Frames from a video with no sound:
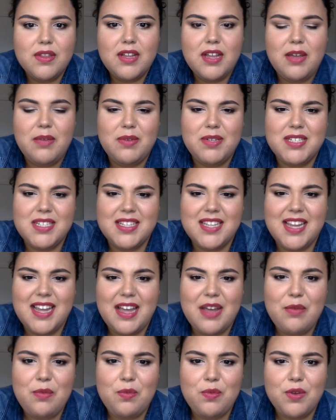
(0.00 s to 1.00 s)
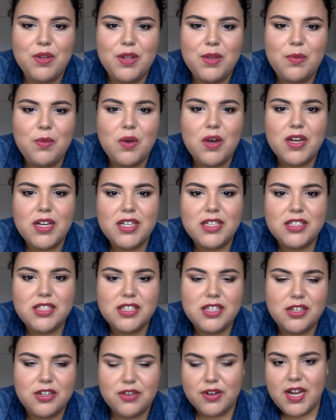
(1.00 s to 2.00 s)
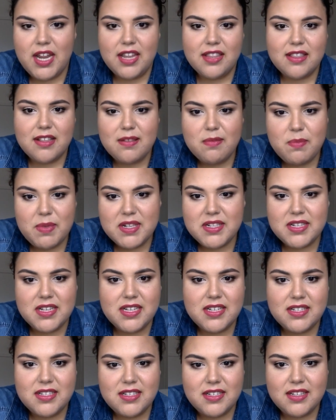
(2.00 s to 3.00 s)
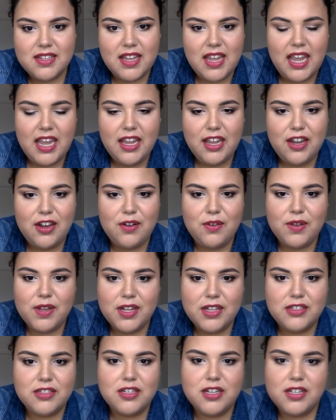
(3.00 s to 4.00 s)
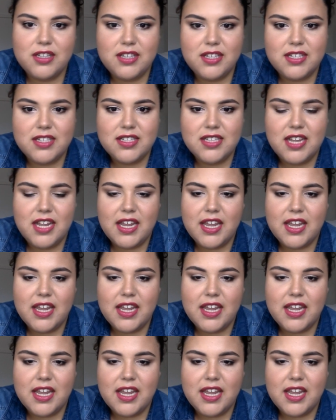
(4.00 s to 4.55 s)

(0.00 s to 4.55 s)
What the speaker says: it wasn't like I really wanted to create this business and kickstart this